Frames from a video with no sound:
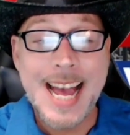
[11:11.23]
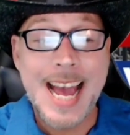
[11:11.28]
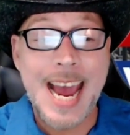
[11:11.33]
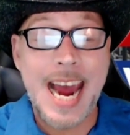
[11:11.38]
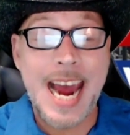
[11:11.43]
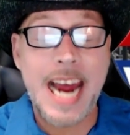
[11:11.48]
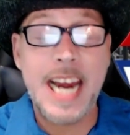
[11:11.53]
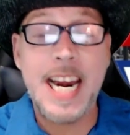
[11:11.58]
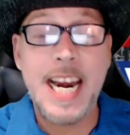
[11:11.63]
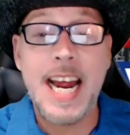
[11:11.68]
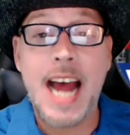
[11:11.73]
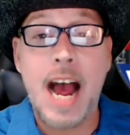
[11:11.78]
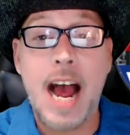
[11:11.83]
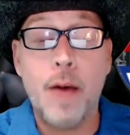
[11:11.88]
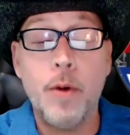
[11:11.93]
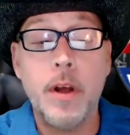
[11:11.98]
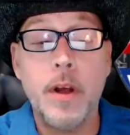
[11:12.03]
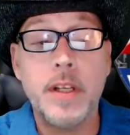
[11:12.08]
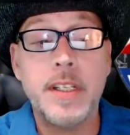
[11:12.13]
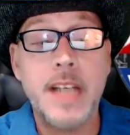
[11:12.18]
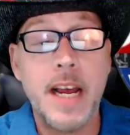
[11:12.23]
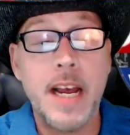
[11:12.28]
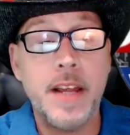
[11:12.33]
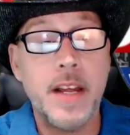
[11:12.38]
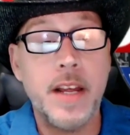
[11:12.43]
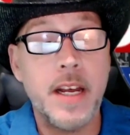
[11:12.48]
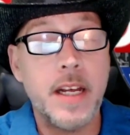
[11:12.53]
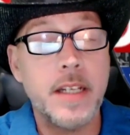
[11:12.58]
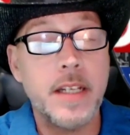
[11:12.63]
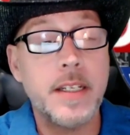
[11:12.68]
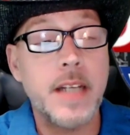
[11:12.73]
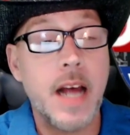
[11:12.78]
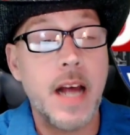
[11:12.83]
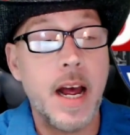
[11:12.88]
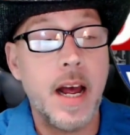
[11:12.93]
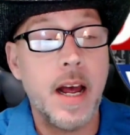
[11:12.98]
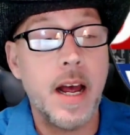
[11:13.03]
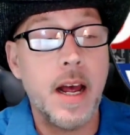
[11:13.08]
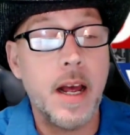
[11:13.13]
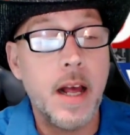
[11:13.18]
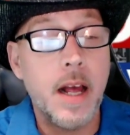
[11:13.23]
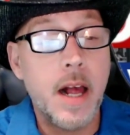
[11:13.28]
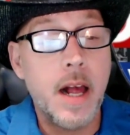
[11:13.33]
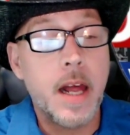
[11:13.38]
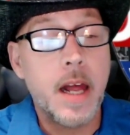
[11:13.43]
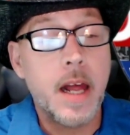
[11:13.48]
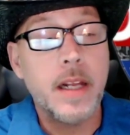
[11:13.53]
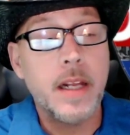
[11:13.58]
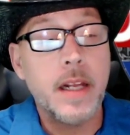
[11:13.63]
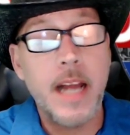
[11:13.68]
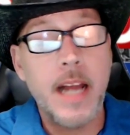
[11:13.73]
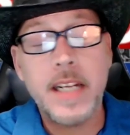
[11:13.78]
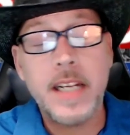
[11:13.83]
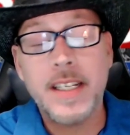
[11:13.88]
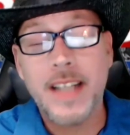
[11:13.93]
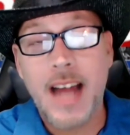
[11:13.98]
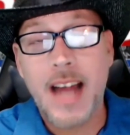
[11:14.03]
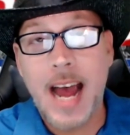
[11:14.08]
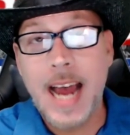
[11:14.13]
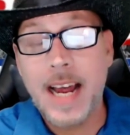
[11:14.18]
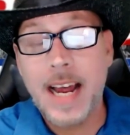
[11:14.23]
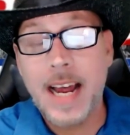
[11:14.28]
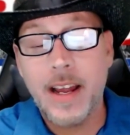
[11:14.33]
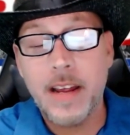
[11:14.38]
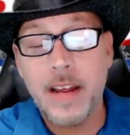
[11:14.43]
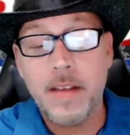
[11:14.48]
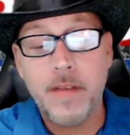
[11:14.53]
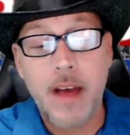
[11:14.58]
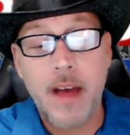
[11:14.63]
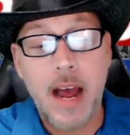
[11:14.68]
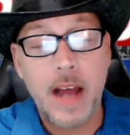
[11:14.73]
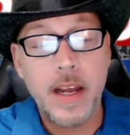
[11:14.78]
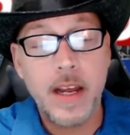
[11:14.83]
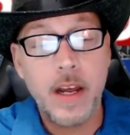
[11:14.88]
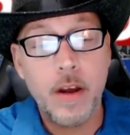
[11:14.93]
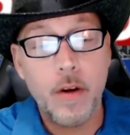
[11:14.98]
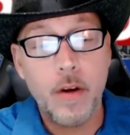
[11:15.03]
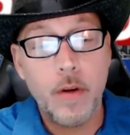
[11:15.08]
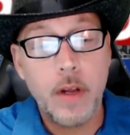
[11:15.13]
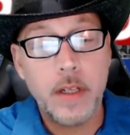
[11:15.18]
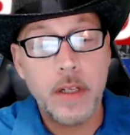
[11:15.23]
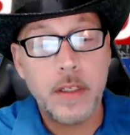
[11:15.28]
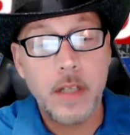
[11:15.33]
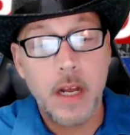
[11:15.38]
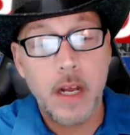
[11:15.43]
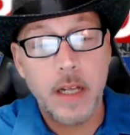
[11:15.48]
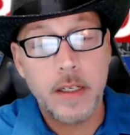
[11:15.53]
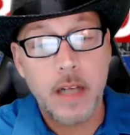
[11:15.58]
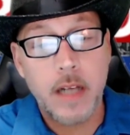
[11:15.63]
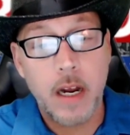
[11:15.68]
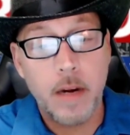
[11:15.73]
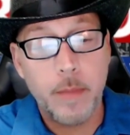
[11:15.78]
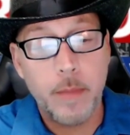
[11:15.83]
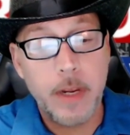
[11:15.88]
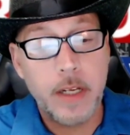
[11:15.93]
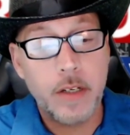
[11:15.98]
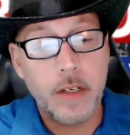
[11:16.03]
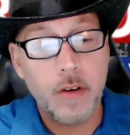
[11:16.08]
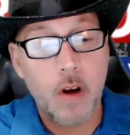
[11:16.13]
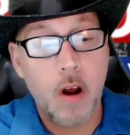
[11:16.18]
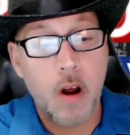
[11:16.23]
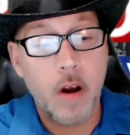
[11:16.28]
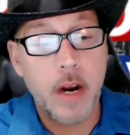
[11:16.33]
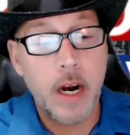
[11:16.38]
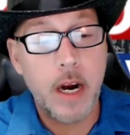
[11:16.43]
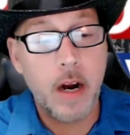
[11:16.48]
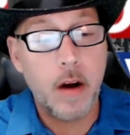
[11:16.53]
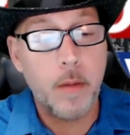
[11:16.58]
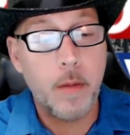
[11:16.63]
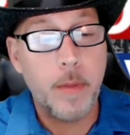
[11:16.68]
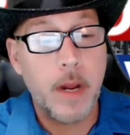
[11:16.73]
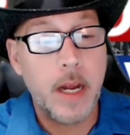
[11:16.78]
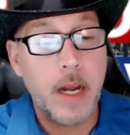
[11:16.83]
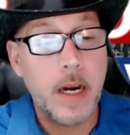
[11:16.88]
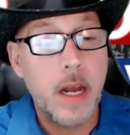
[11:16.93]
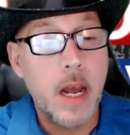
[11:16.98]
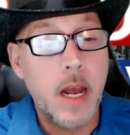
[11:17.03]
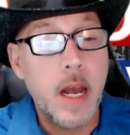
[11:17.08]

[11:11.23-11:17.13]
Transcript: And I will say this, less likely the value is going to be strong here, but